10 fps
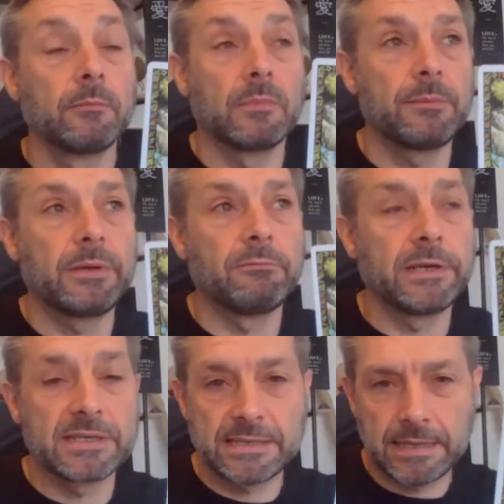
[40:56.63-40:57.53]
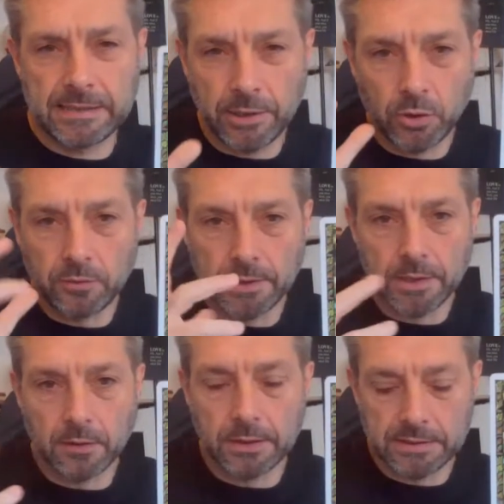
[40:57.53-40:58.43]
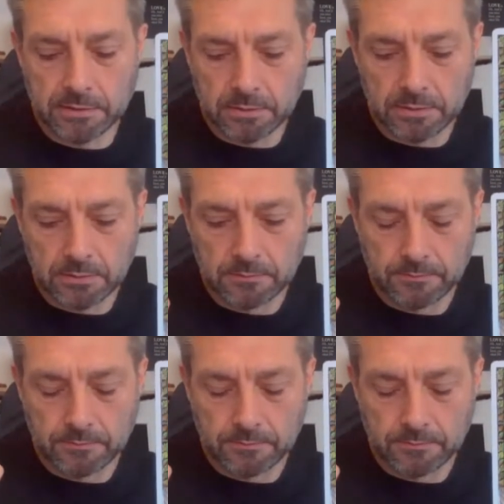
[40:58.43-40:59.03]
maybe reassessing who your guides are,